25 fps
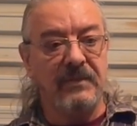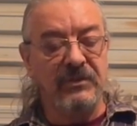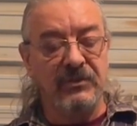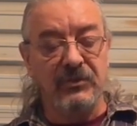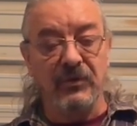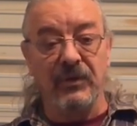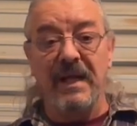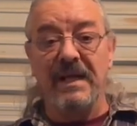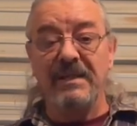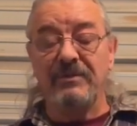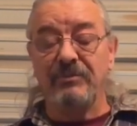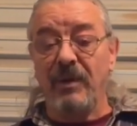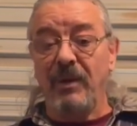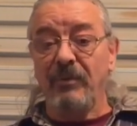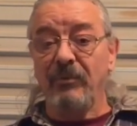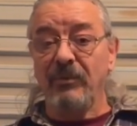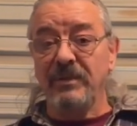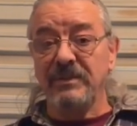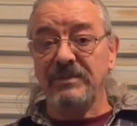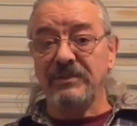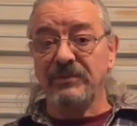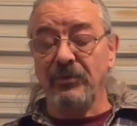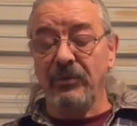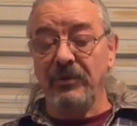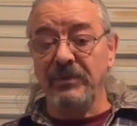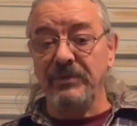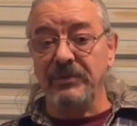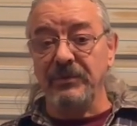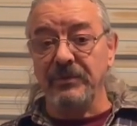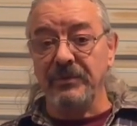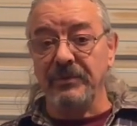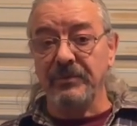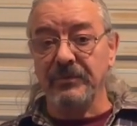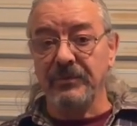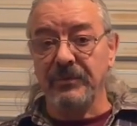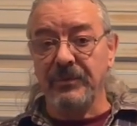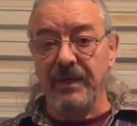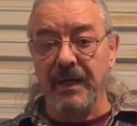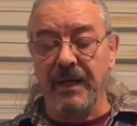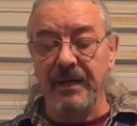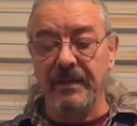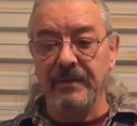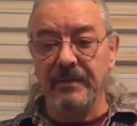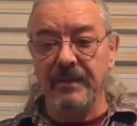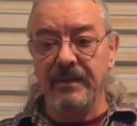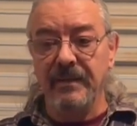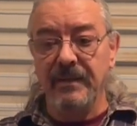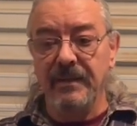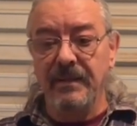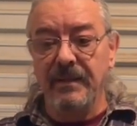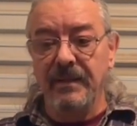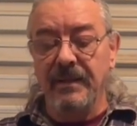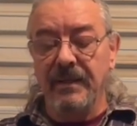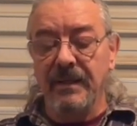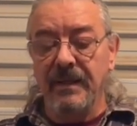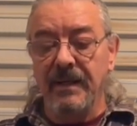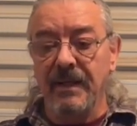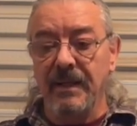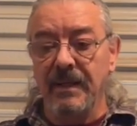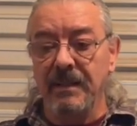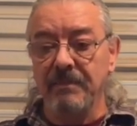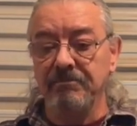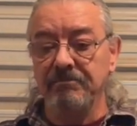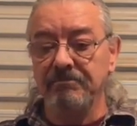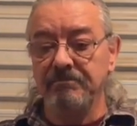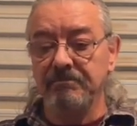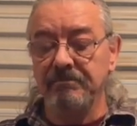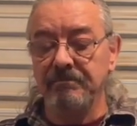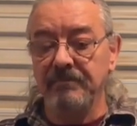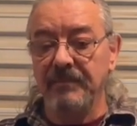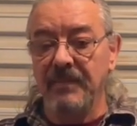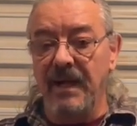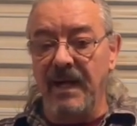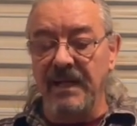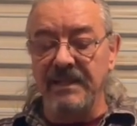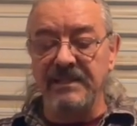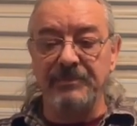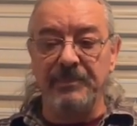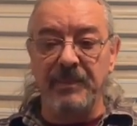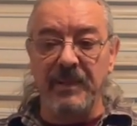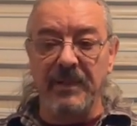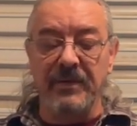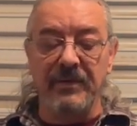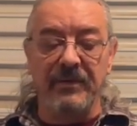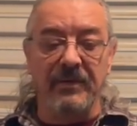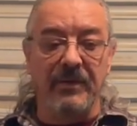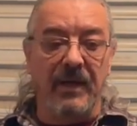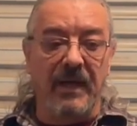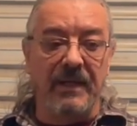So that's why we're in a storage unit, okay? I spent